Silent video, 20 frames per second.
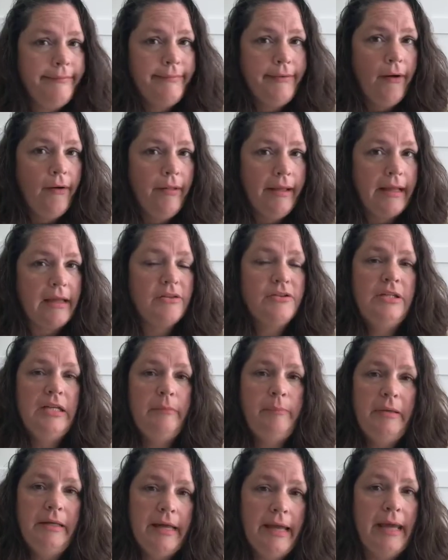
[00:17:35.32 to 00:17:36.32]
calling a
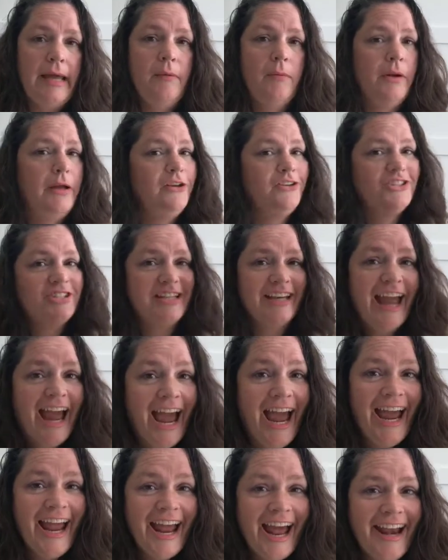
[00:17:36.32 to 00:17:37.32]
CPA, which,
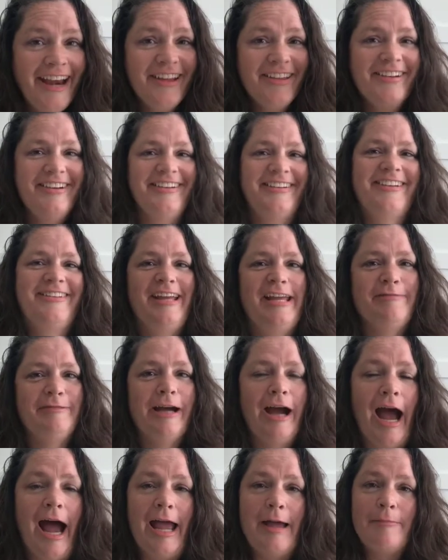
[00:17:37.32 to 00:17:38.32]
another
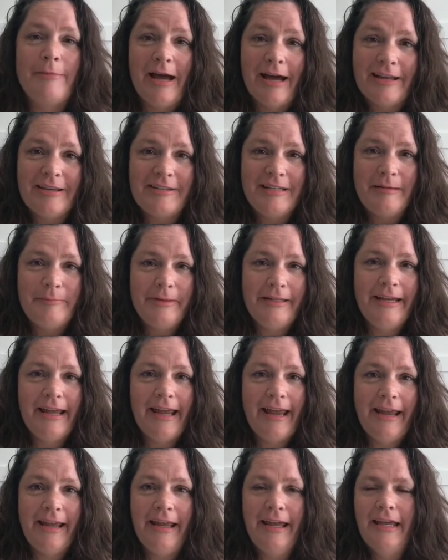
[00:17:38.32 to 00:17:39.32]
disclaimer, I am not a
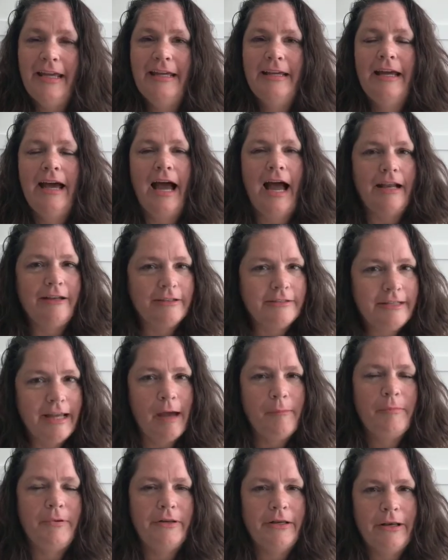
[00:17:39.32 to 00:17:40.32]
CPA, I just
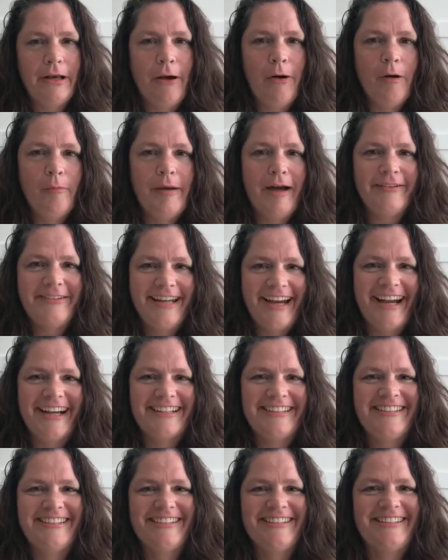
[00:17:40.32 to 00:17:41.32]
happen to know about
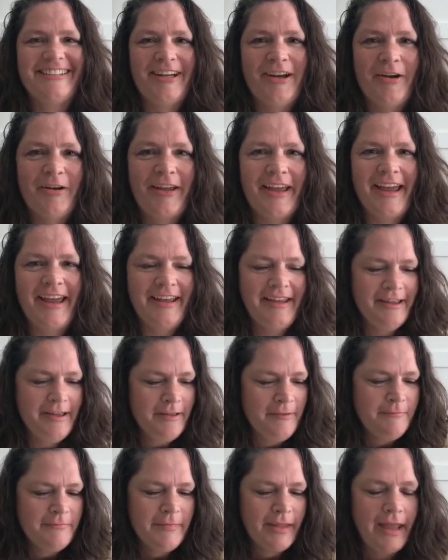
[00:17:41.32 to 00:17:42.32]
taxes, okay?
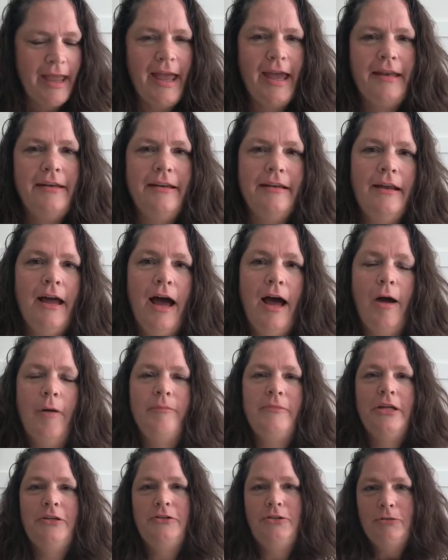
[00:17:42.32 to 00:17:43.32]
And
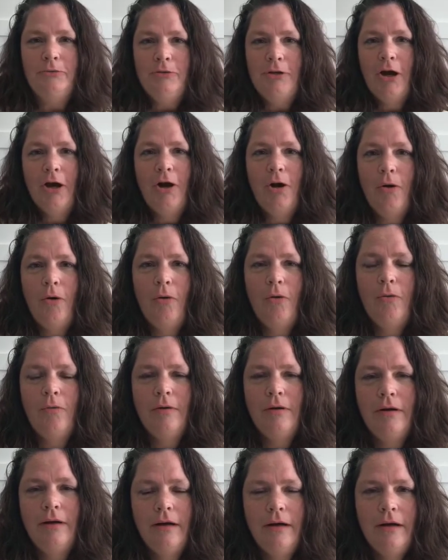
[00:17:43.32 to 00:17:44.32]
did you know
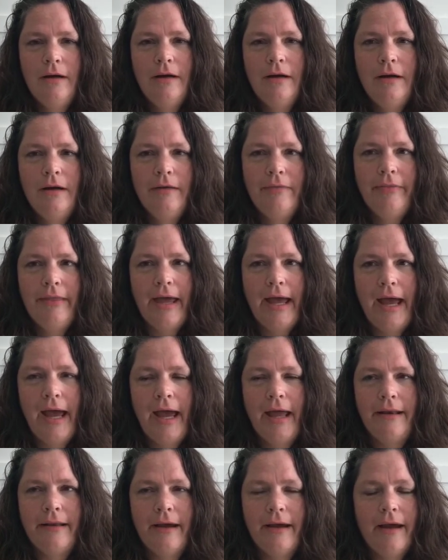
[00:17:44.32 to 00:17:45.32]

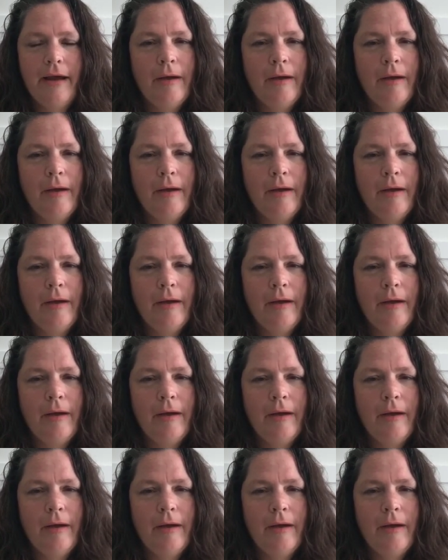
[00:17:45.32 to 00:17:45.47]
that